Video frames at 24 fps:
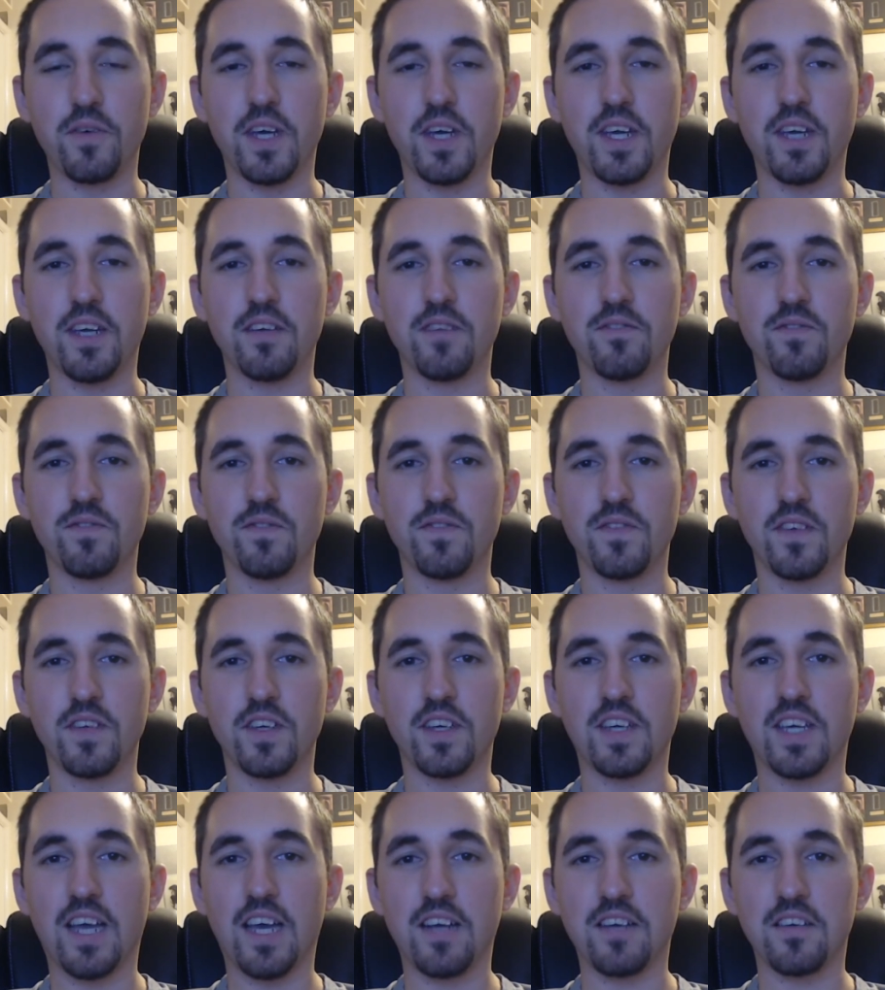a
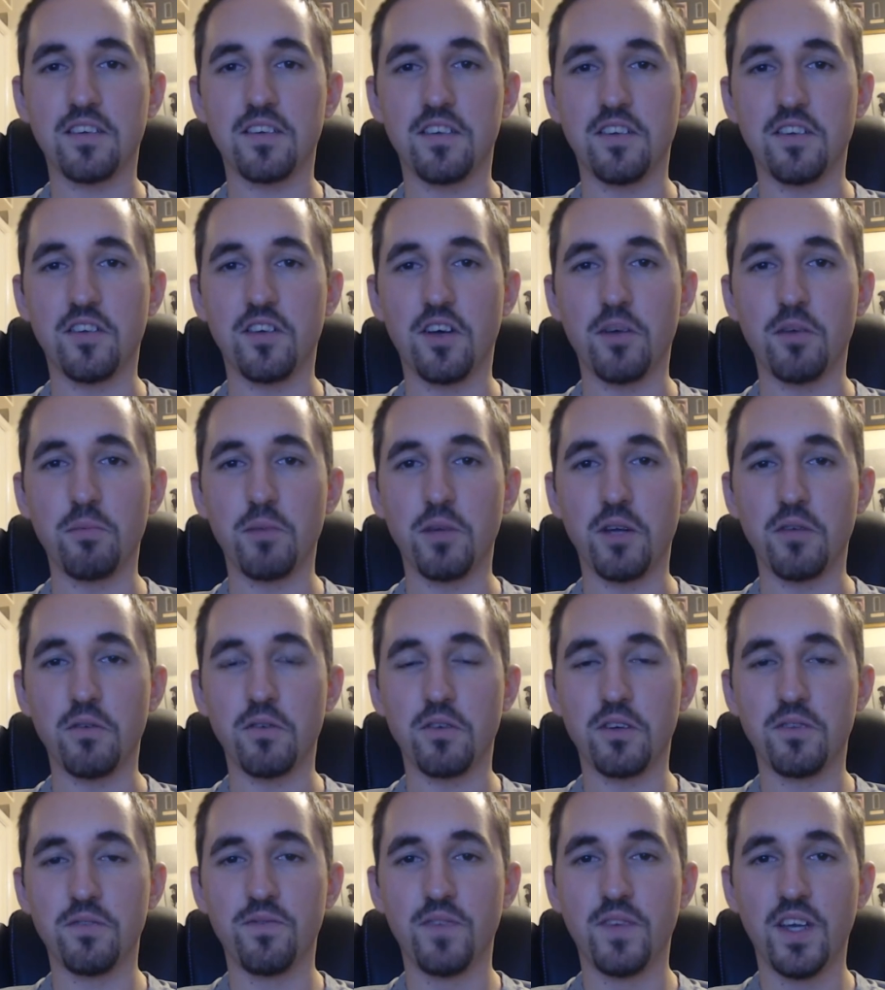gangster type
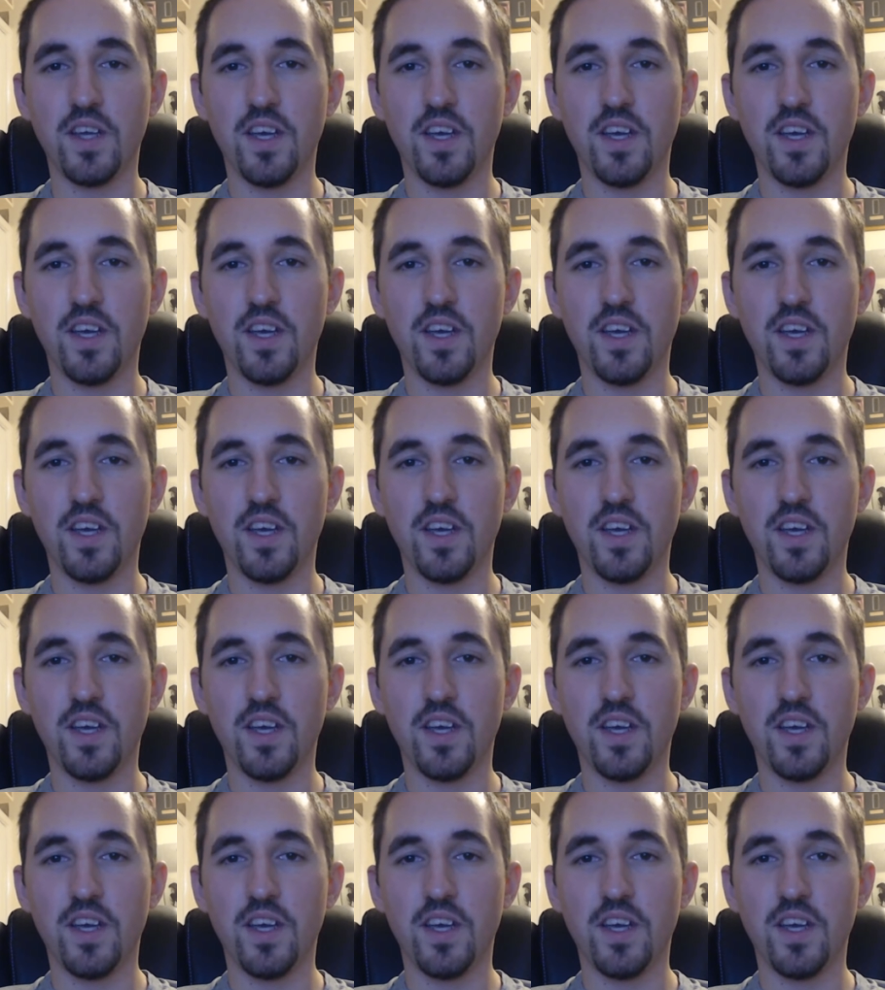bloke.